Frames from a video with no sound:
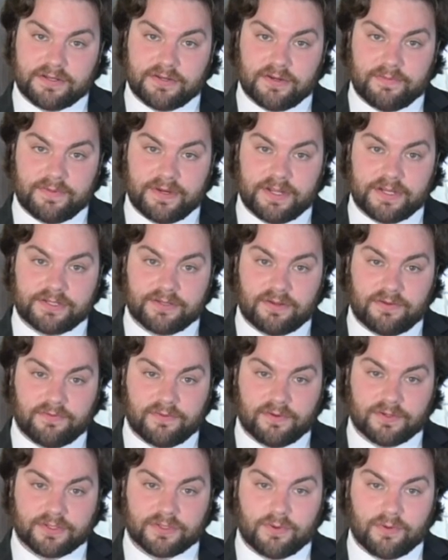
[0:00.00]
a determination on
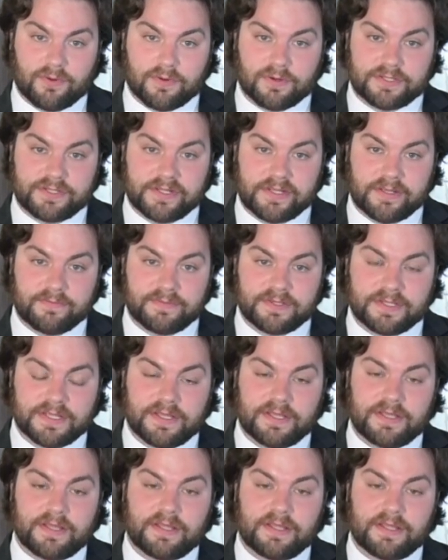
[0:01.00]
first quarter SIBS,